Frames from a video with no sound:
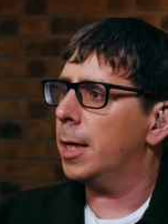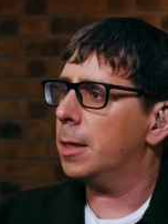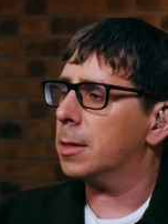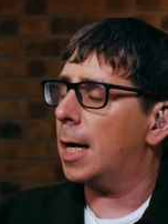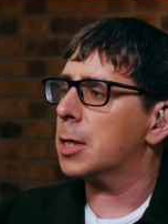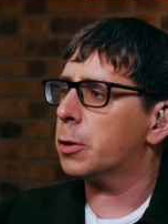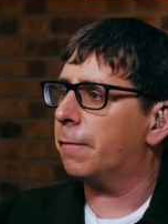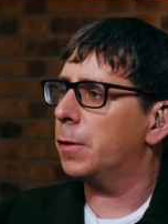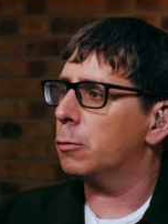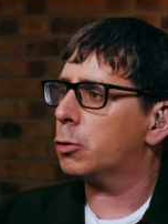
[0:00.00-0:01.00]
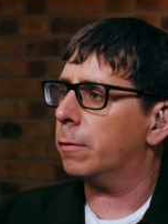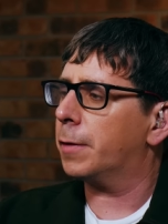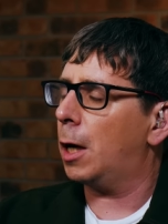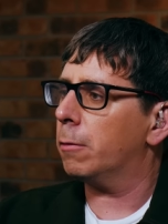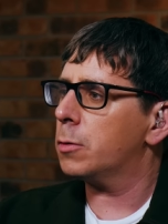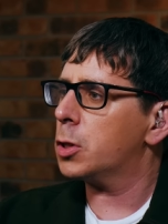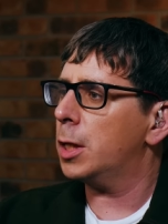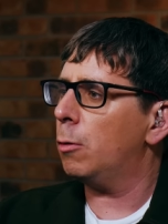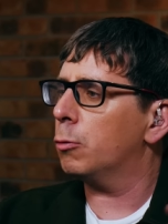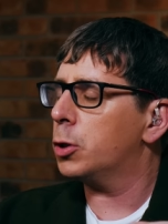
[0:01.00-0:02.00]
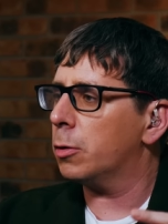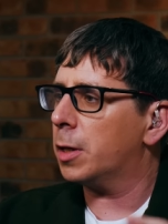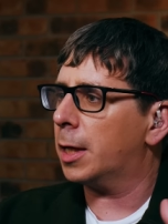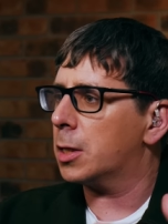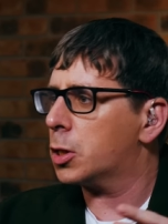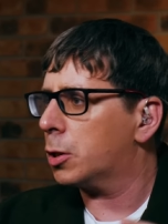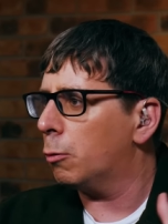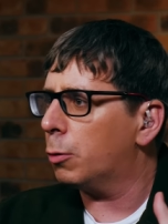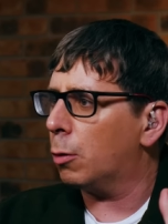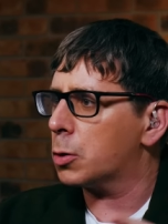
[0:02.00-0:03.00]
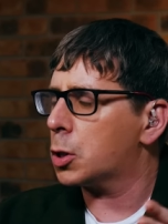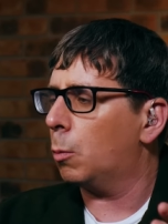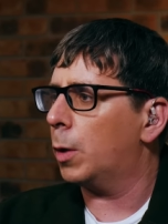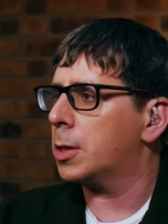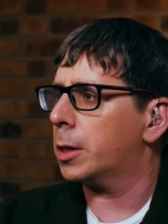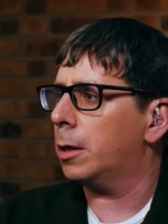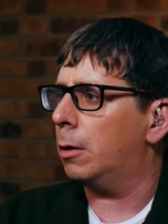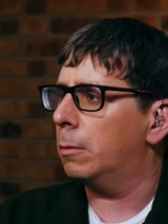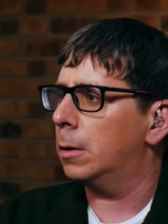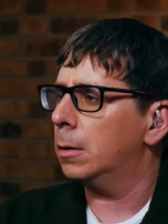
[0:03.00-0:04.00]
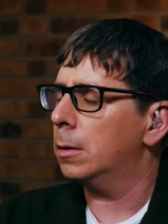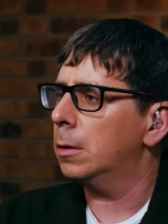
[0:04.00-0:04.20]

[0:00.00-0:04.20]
it as the future of currency, or do you think it's still got somewhere to go?